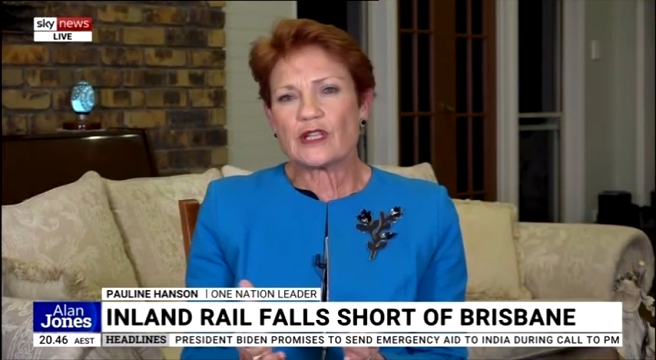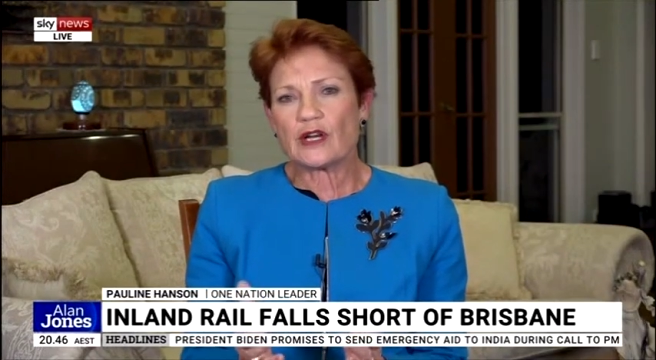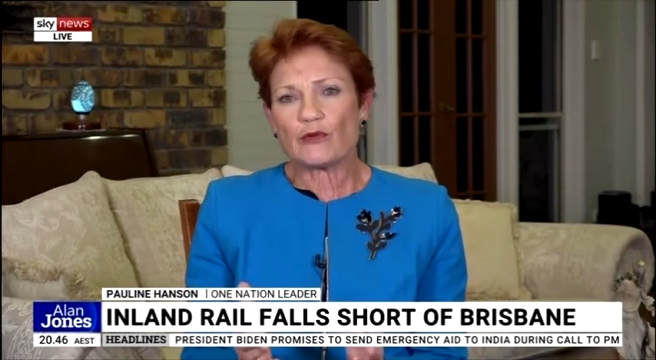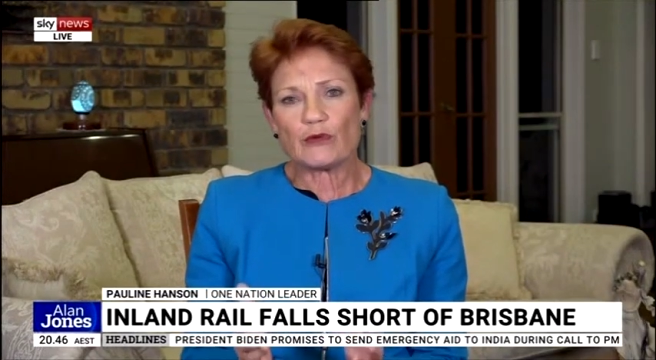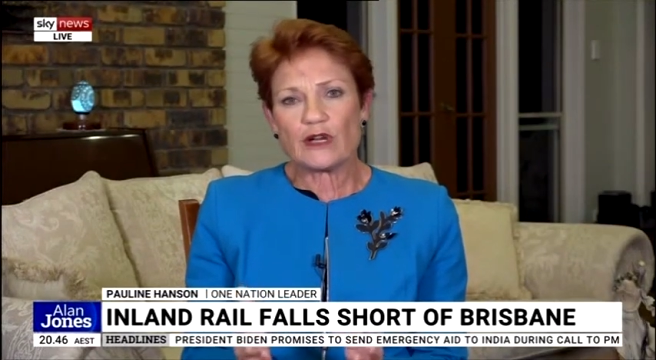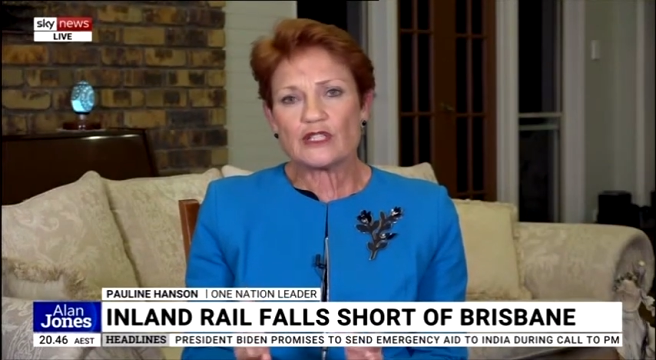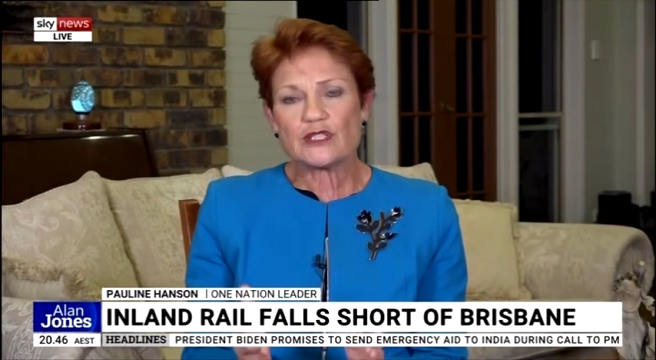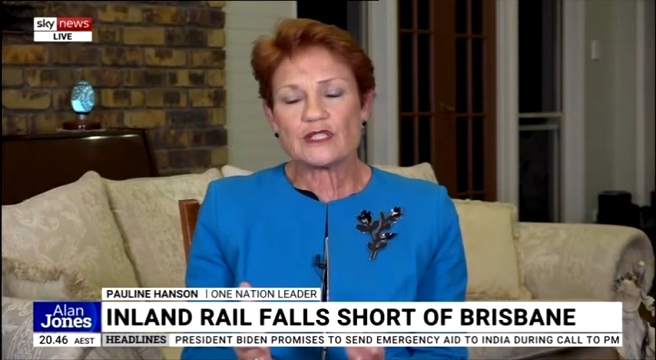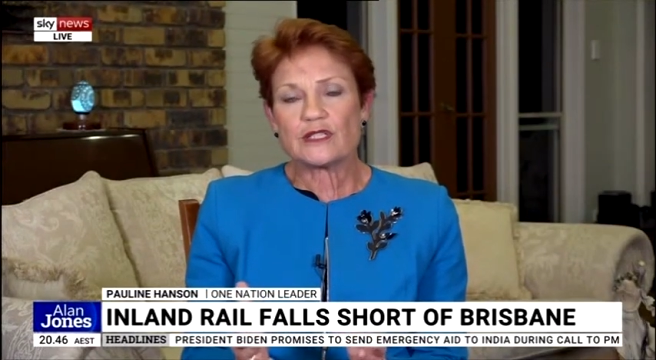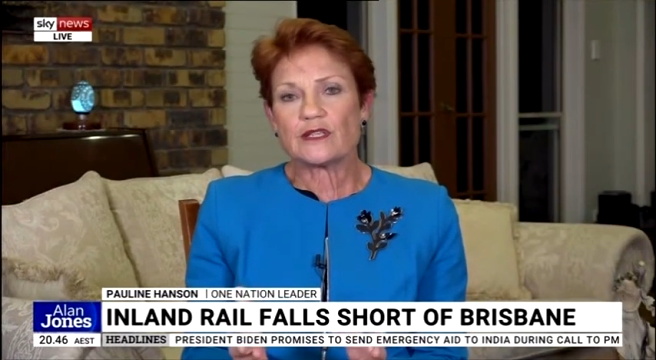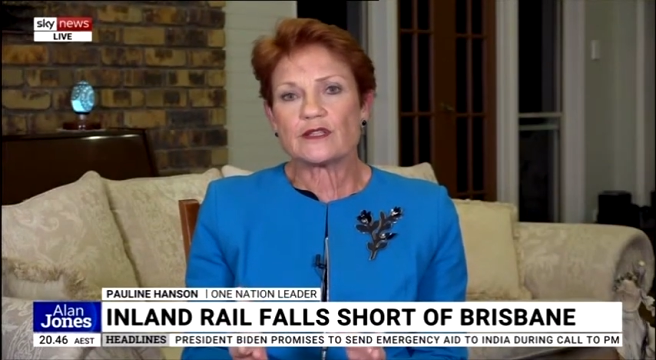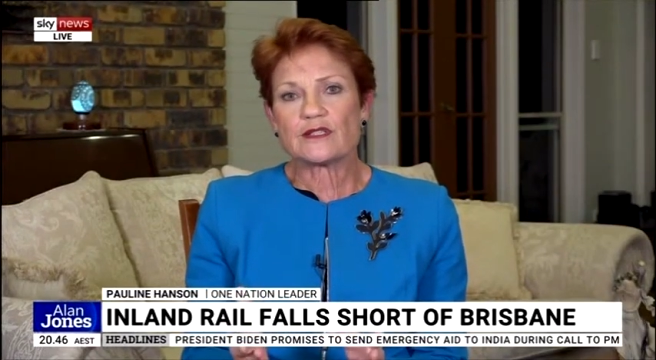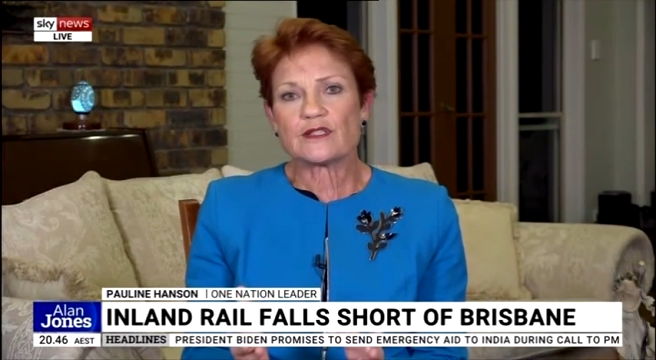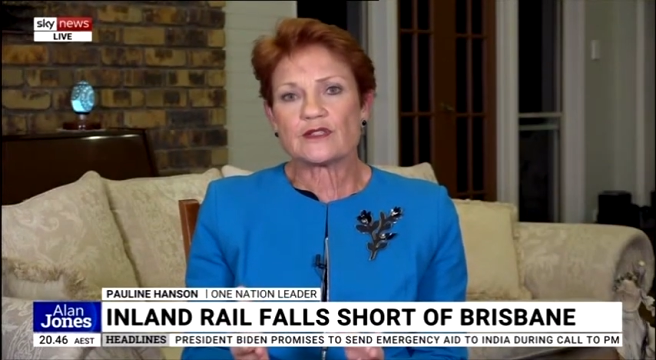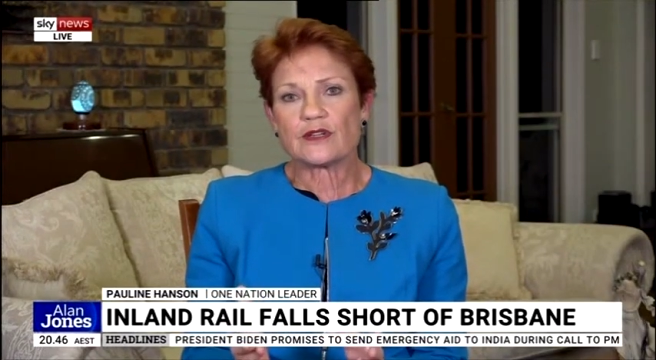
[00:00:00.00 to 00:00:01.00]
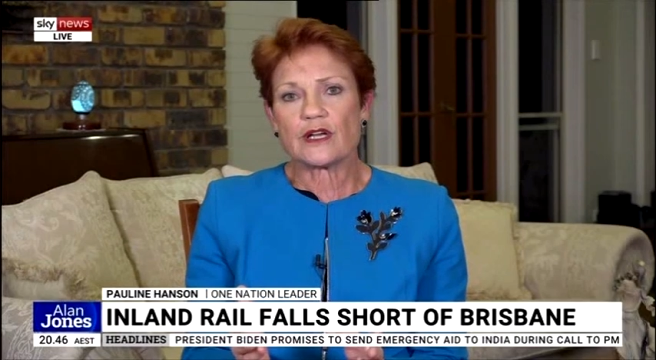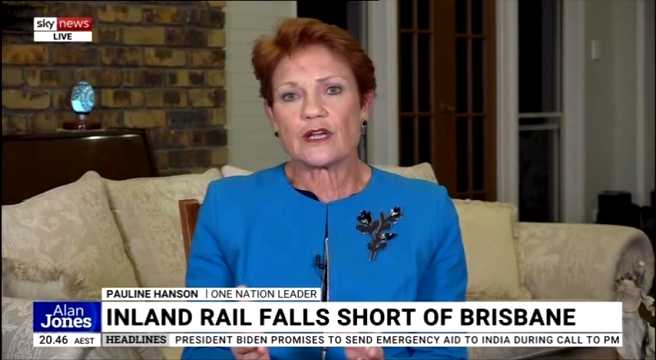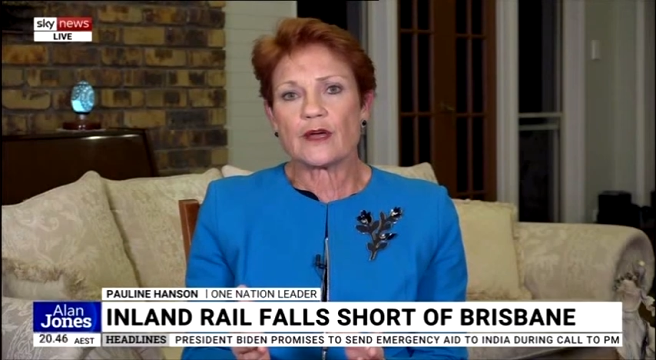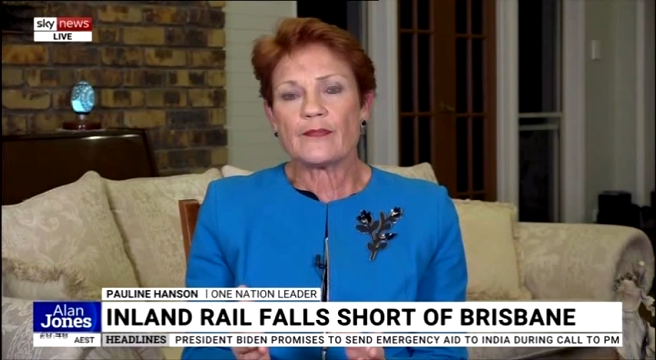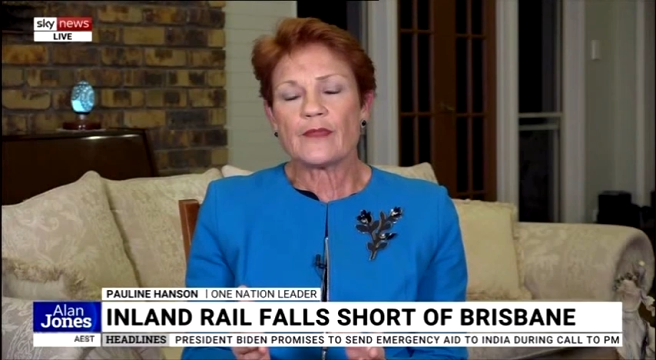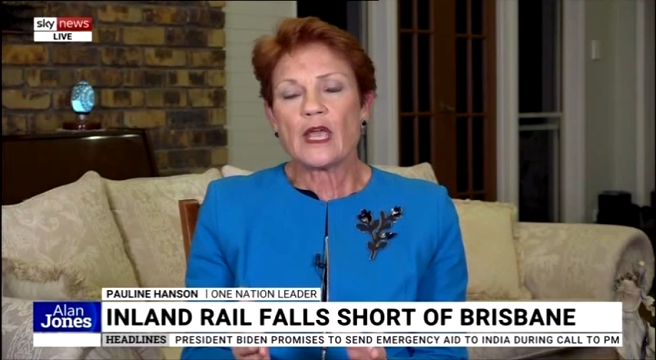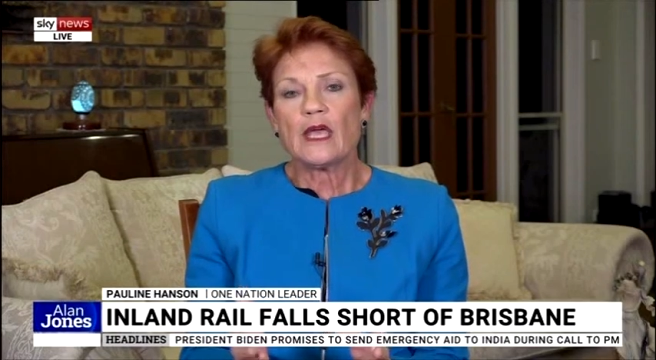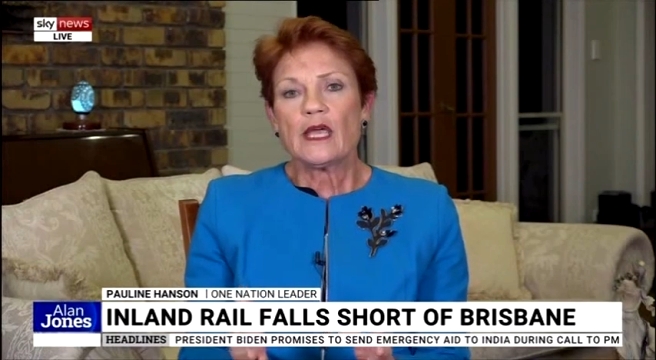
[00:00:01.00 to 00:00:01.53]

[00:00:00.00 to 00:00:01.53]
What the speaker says: that are registered in Australia.